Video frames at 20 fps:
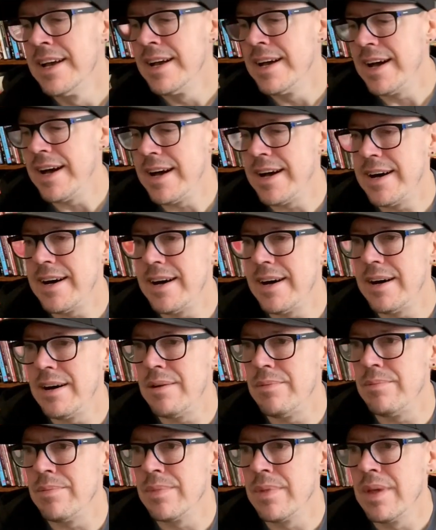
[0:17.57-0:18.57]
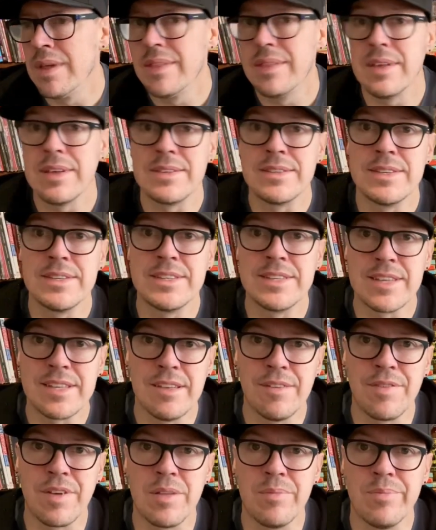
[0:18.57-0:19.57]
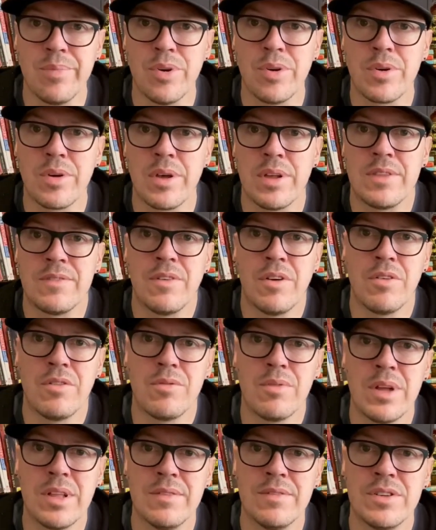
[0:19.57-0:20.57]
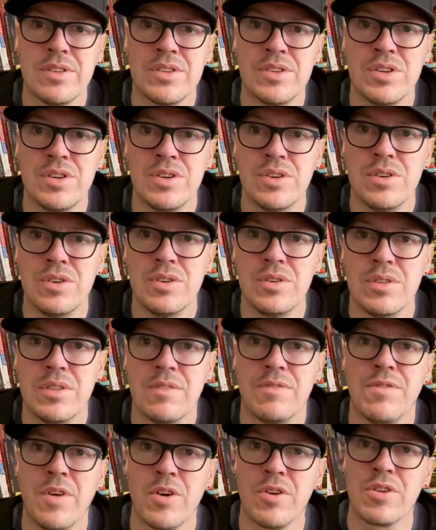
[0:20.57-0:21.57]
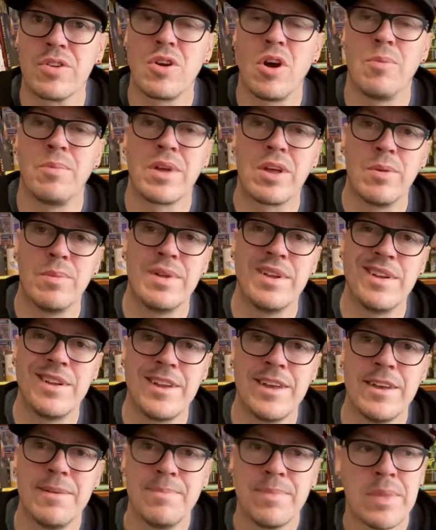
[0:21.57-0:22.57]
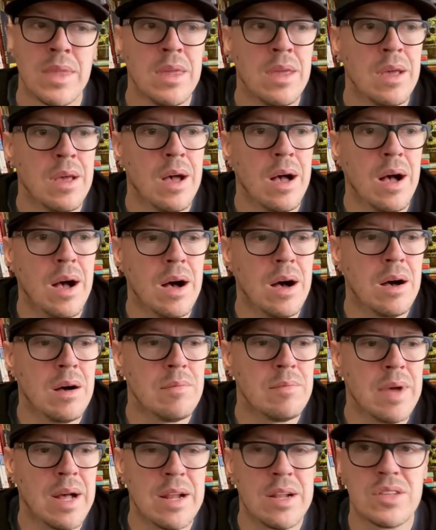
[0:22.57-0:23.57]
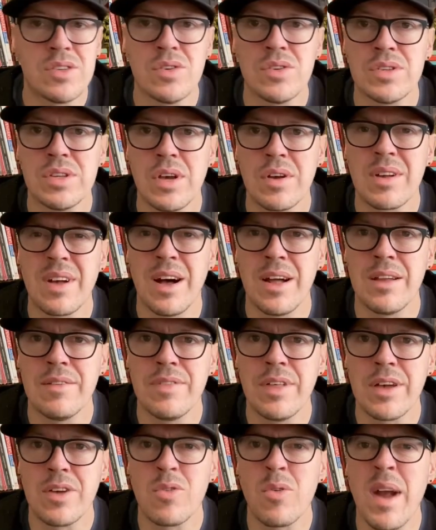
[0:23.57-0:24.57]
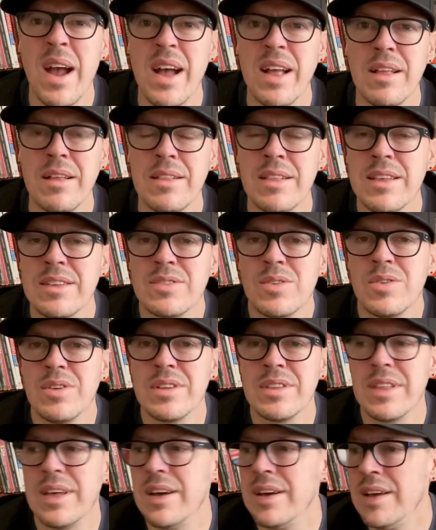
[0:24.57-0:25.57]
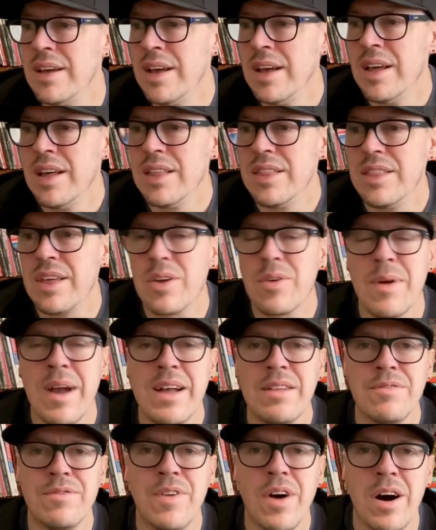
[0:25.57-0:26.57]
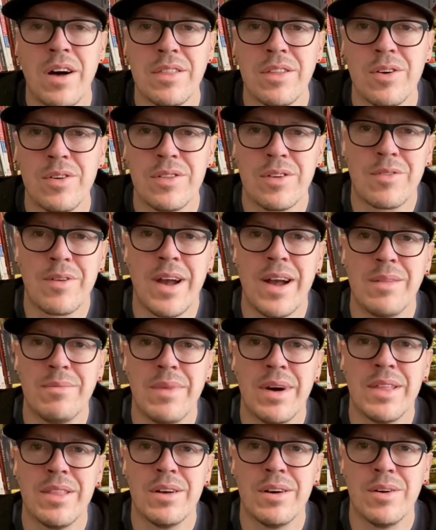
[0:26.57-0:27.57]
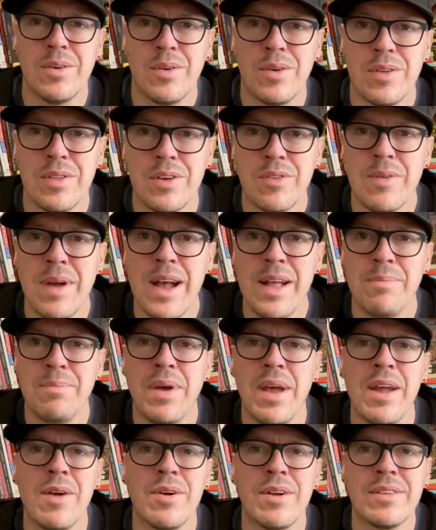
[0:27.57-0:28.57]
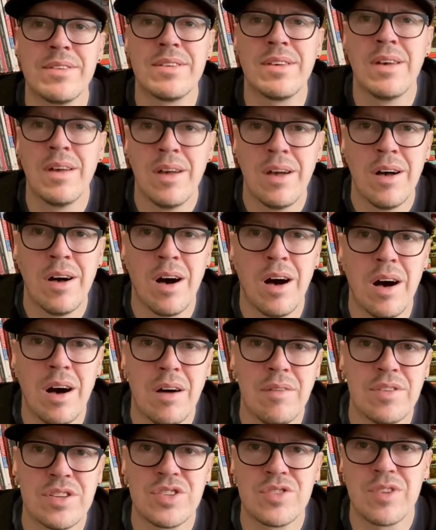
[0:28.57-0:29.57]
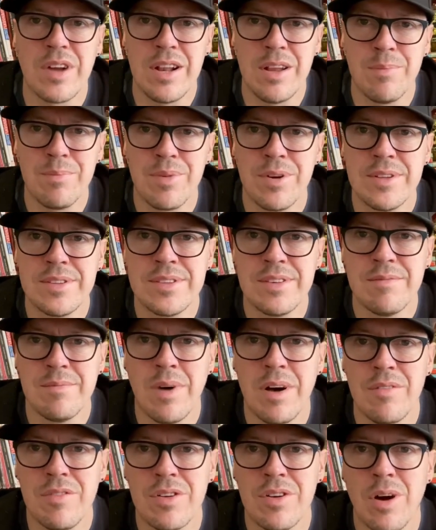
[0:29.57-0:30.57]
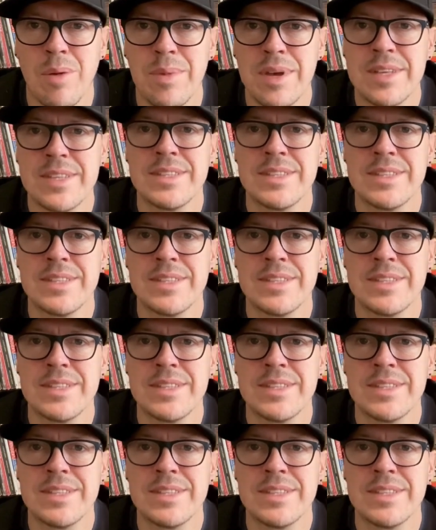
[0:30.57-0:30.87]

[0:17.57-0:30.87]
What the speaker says: It's a significant book. It's very relevant to the foreign comic community, and it's also kind of the let's call it the grandfather or the grandmother or the grandparent of Australian prints of Marvel comics.